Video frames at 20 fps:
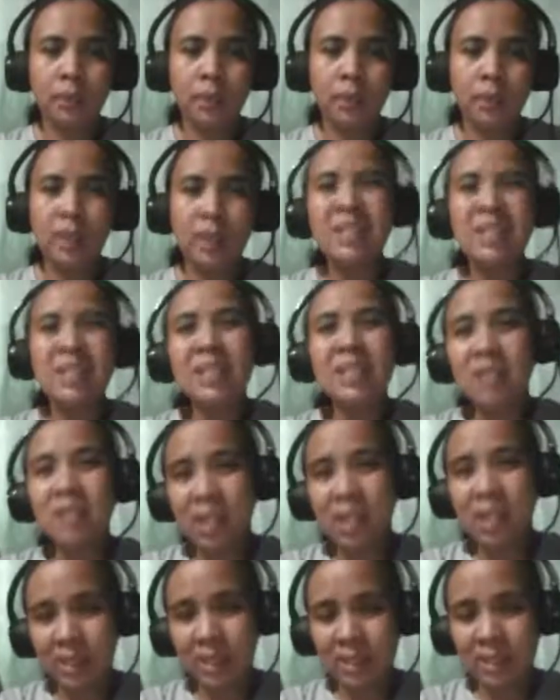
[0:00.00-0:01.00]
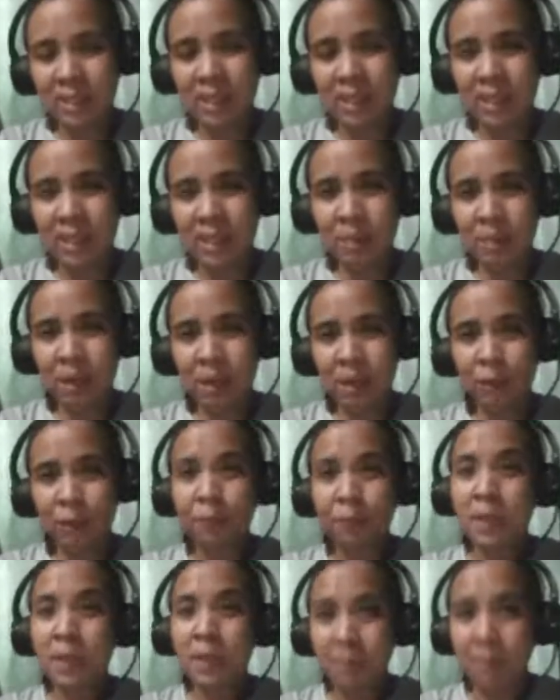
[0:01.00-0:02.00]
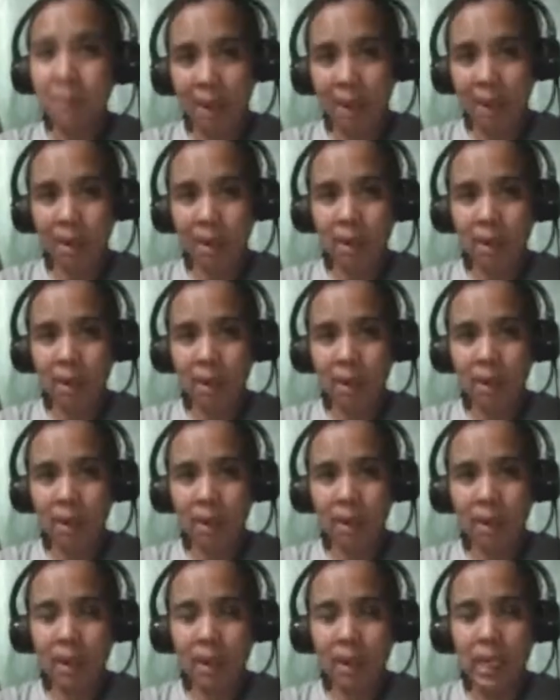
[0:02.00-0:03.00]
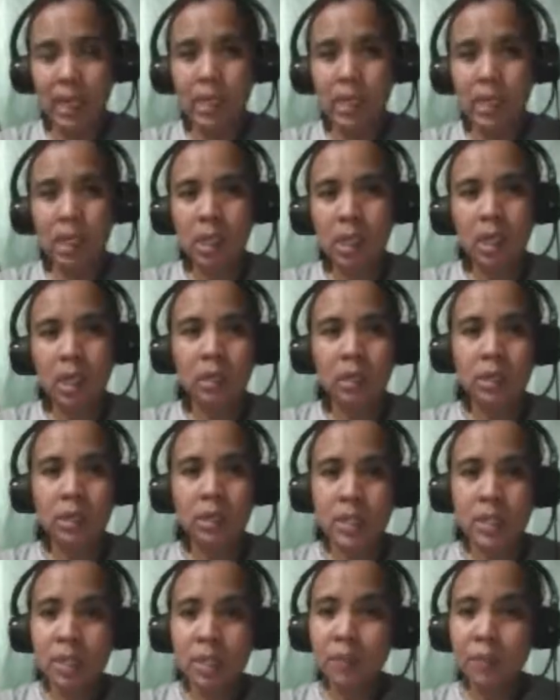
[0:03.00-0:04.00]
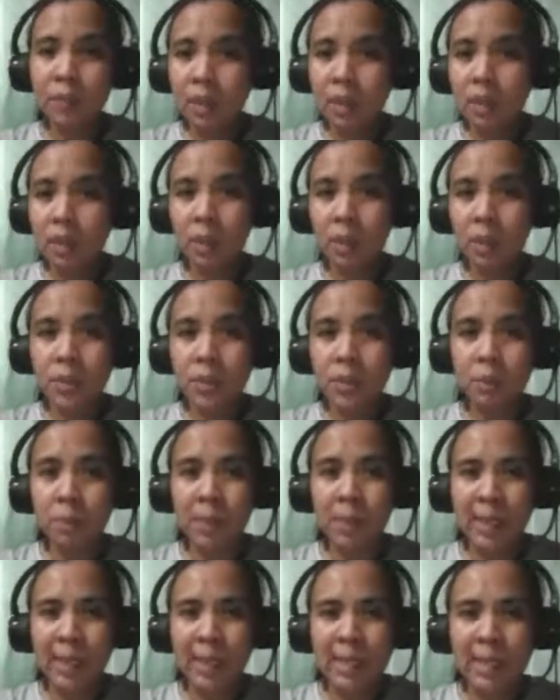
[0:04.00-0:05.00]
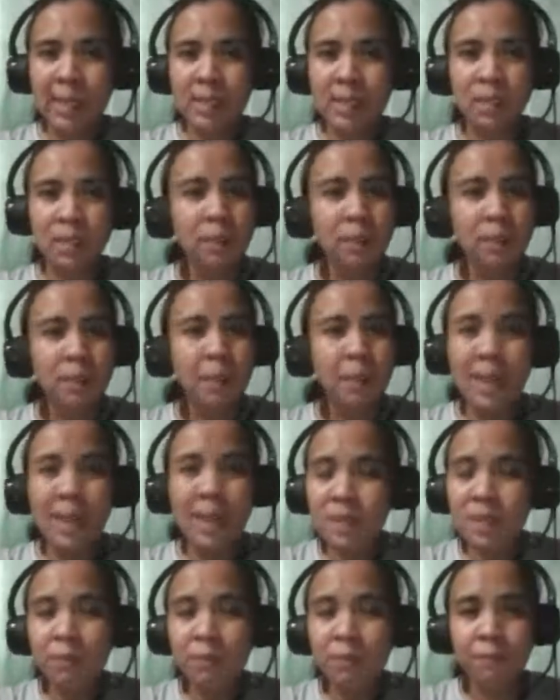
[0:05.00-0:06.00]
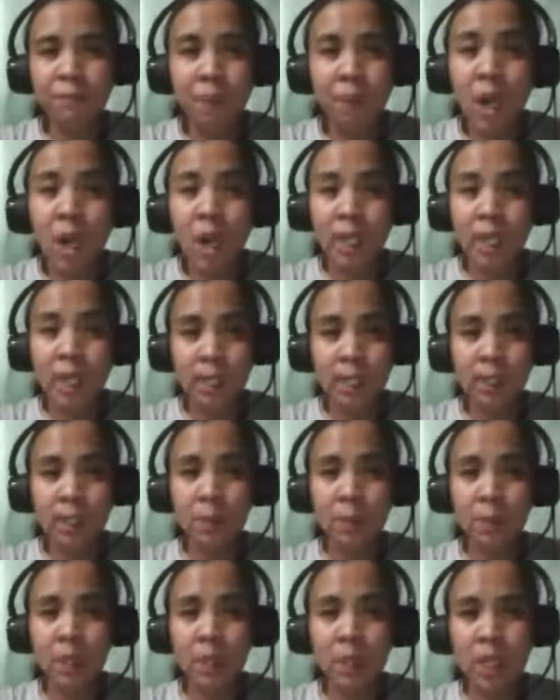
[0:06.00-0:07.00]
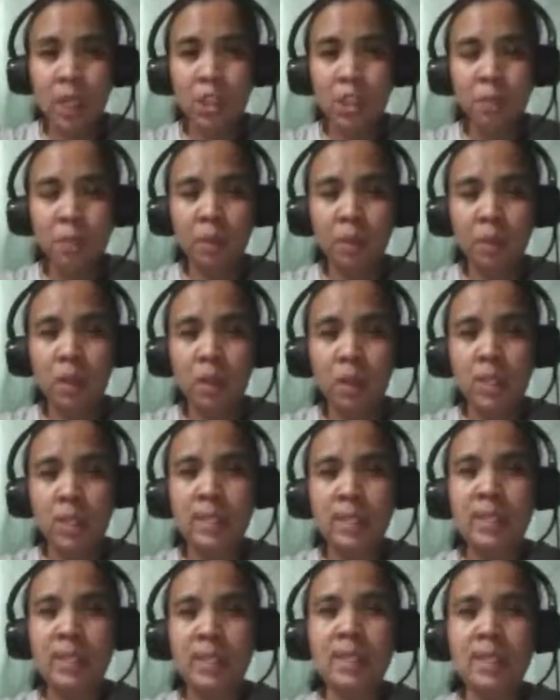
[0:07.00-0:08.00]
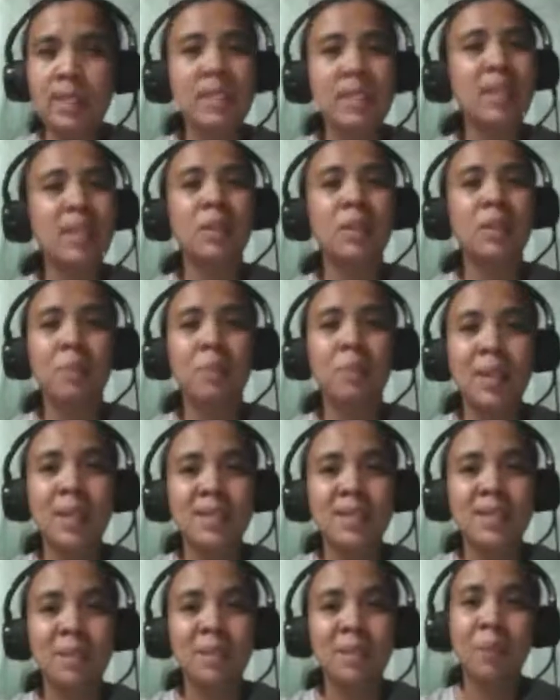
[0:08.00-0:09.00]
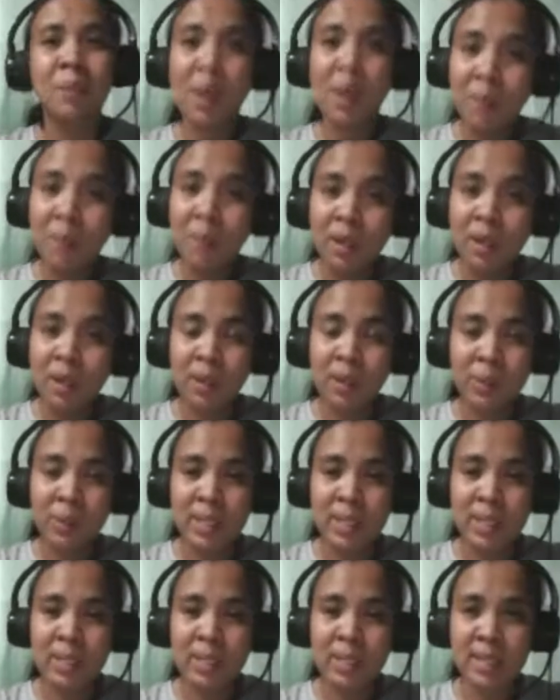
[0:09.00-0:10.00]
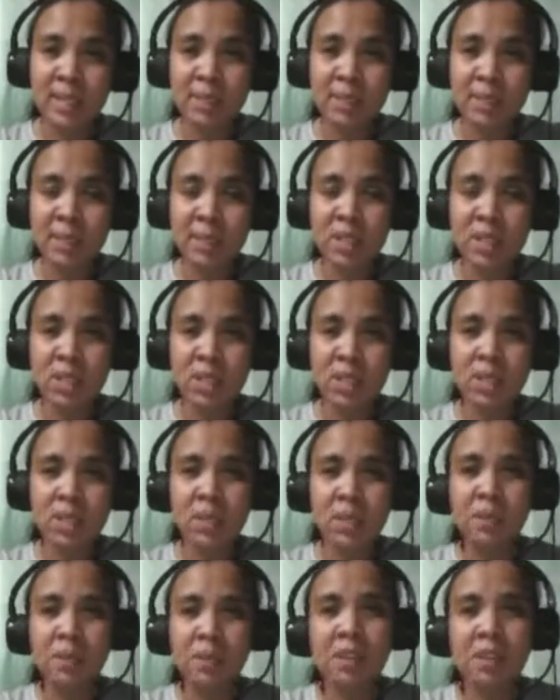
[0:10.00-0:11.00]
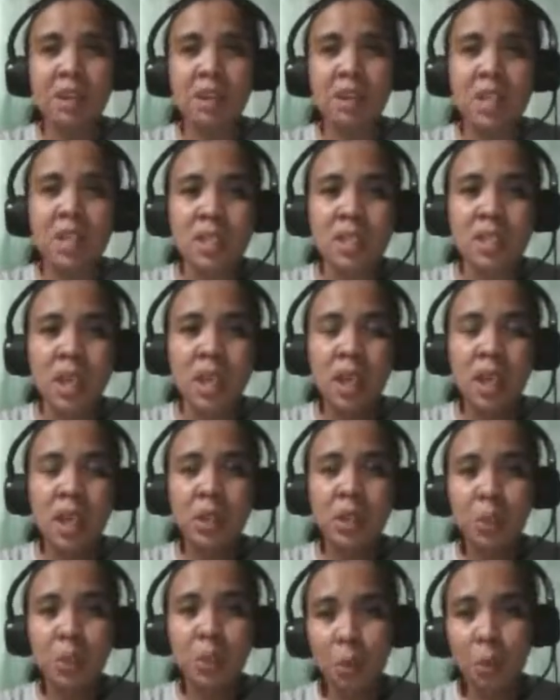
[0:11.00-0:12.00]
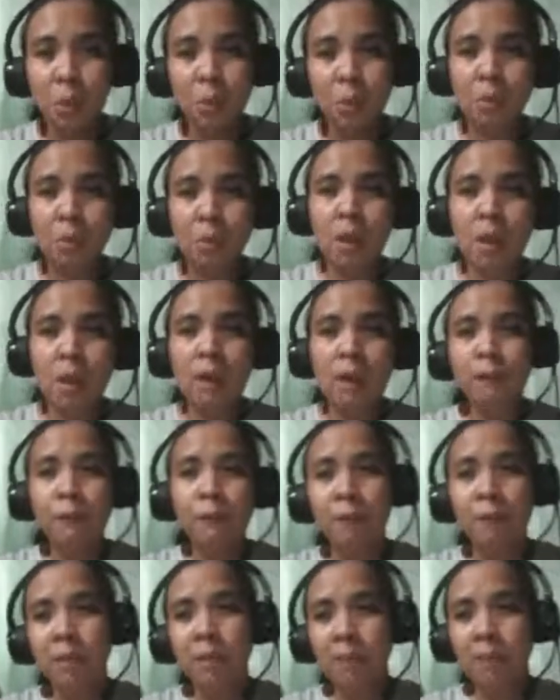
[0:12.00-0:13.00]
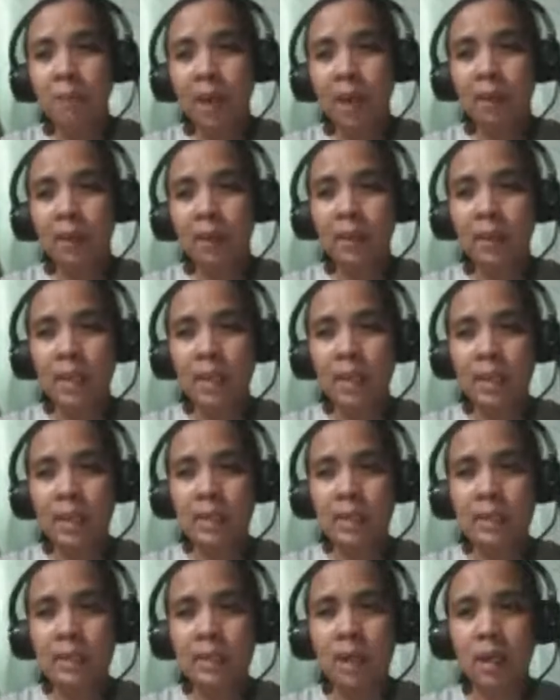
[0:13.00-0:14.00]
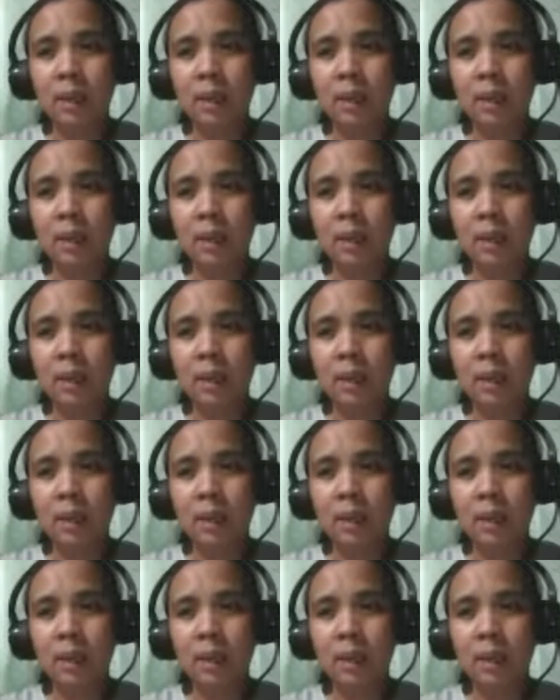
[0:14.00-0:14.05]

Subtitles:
it does not tell about feedback, right? The receiver also plays the passive part in the communication process as the sender plays the primary role that sends messages. So there is no feedback that is